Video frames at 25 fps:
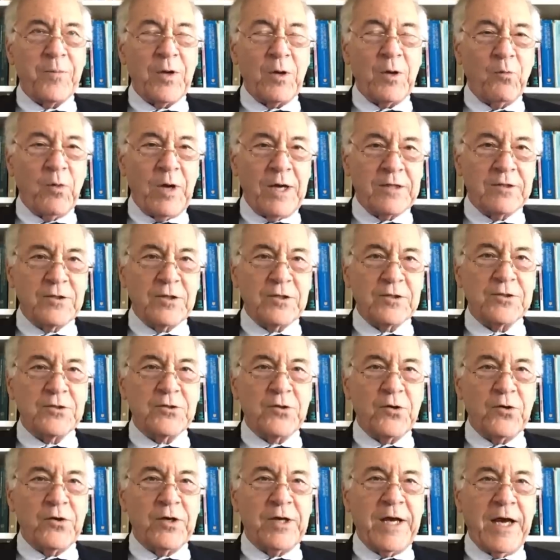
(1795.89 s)

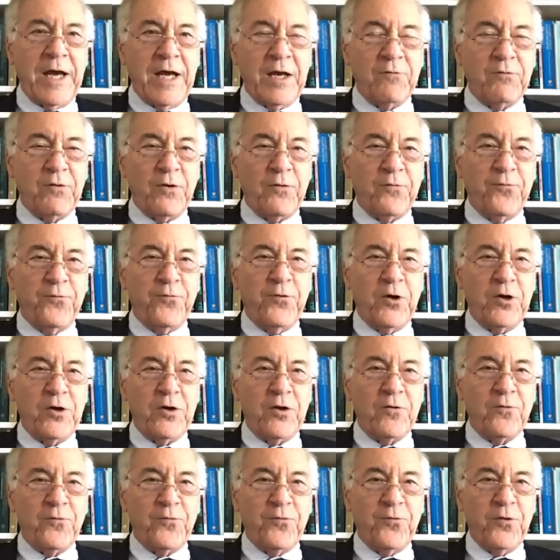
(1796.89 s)
registered kind of a
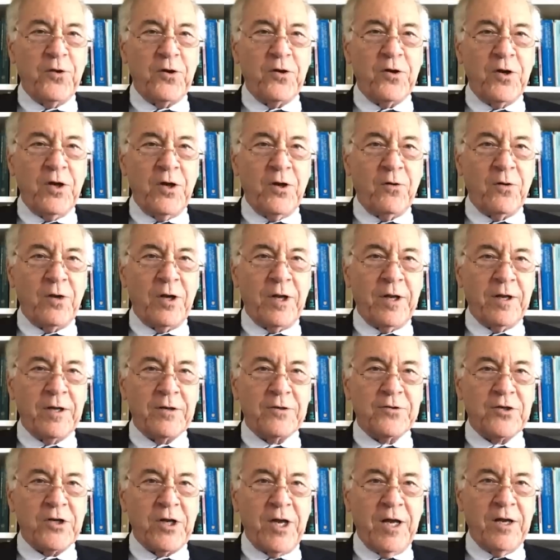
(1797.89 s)
footnote,
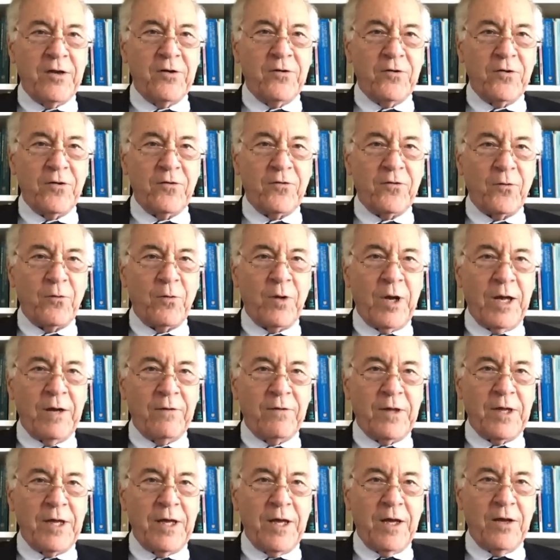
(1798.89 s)
little changes
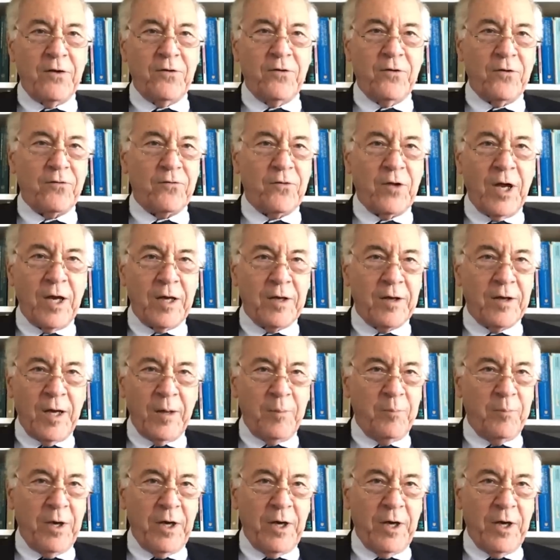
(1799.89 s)
around the edges, not